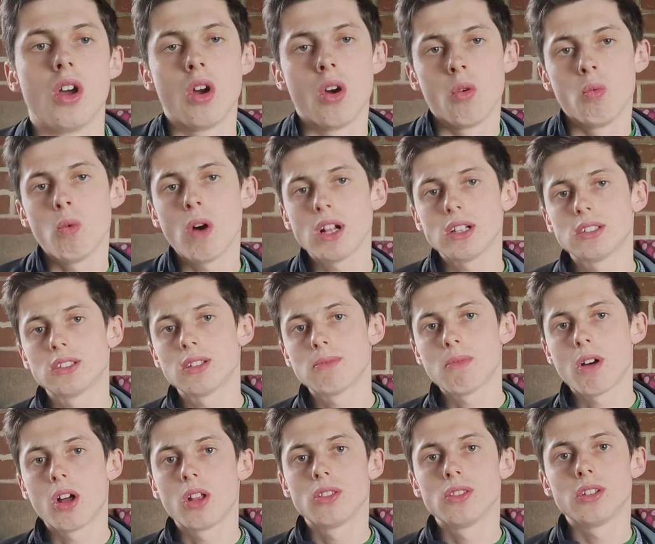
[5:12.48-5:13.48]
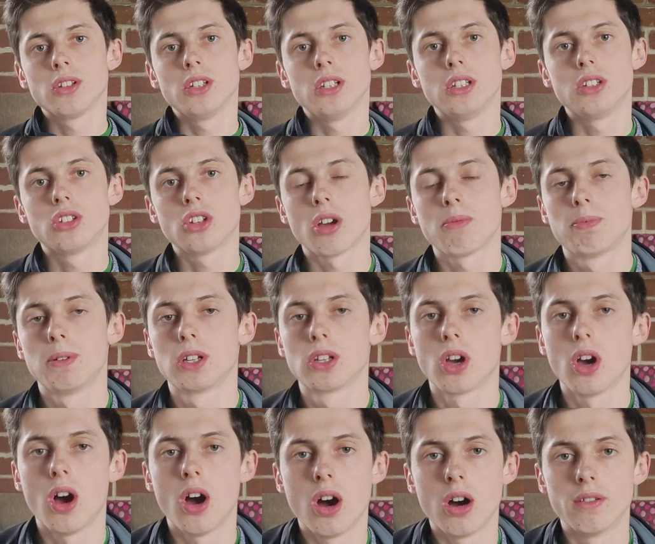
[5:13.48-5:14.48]
Whilst I'm on the topic
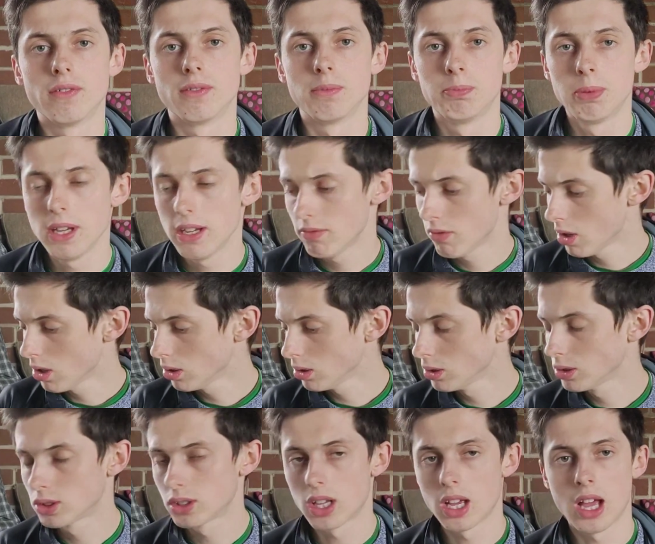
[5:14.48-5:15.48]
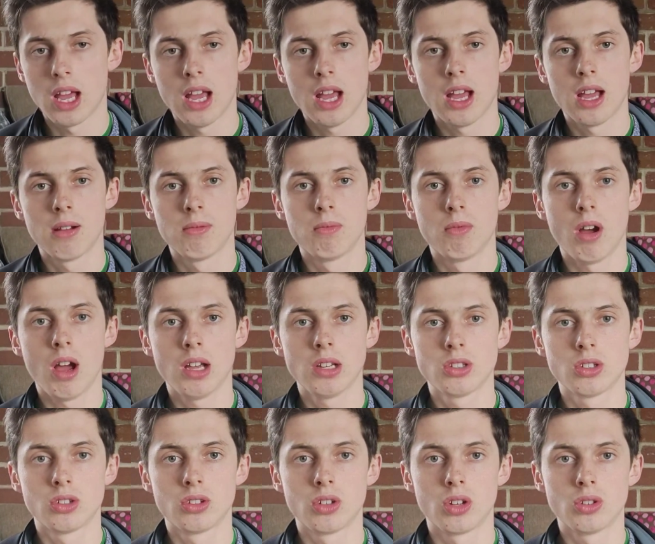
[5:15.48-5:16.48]
of B-rolls, I
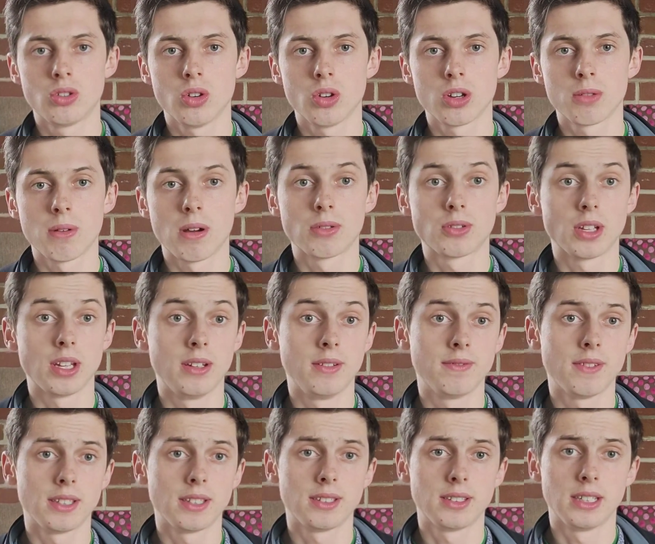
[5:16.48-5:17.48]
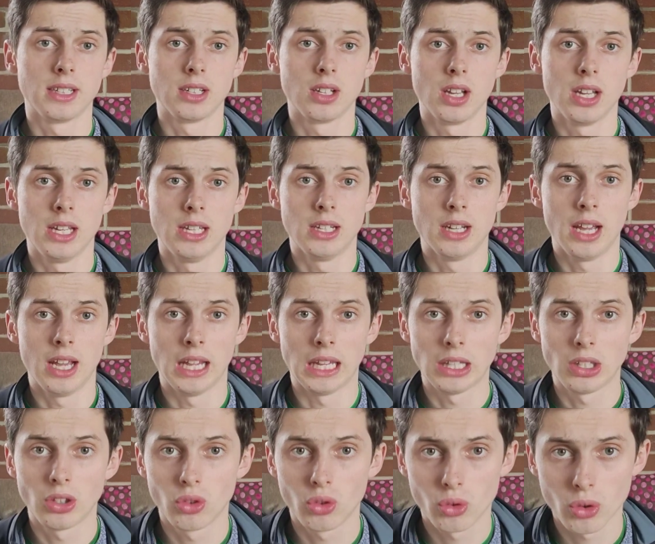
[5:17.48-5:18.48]
should talk about investing in a
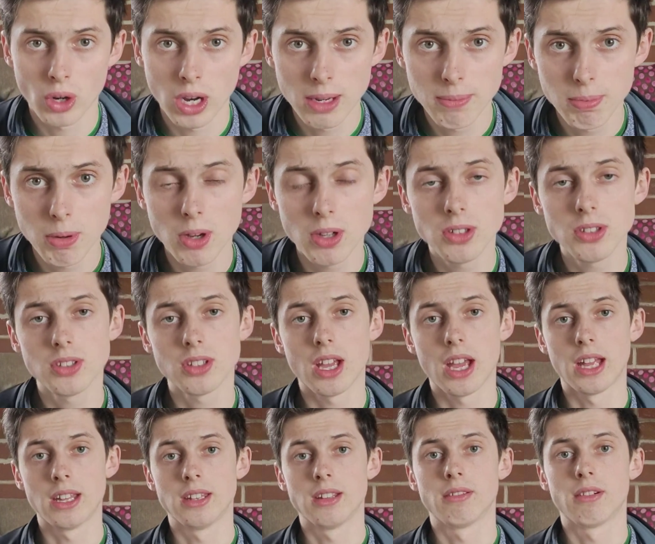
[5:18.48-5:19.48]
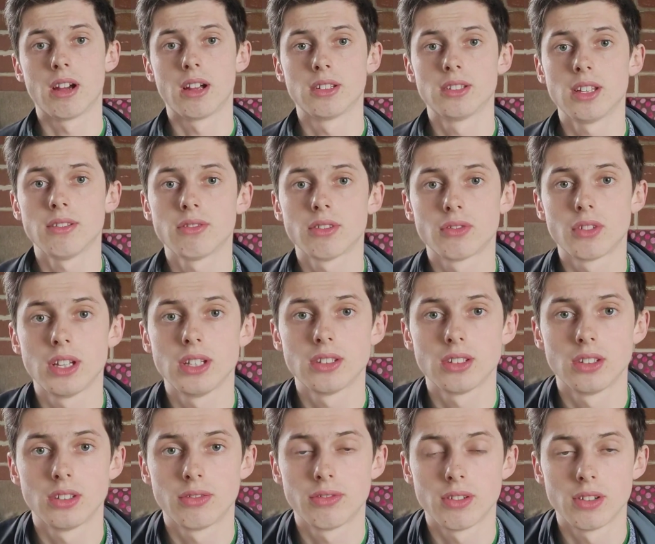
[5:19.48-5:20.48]
tripod, and there are several reasons
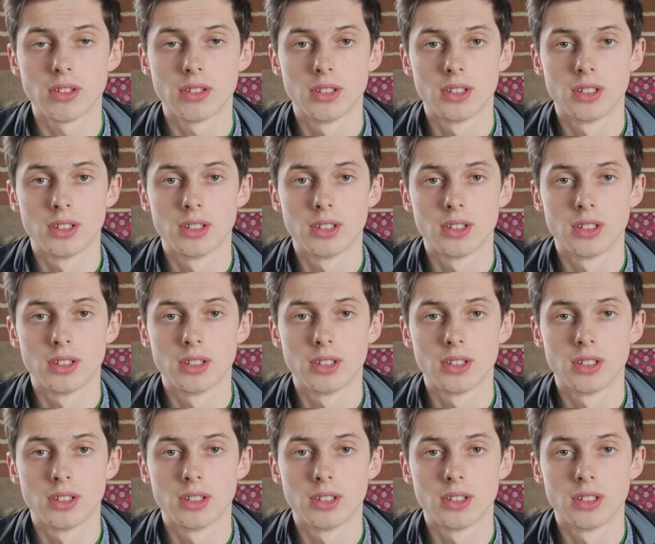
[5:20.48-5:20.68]
for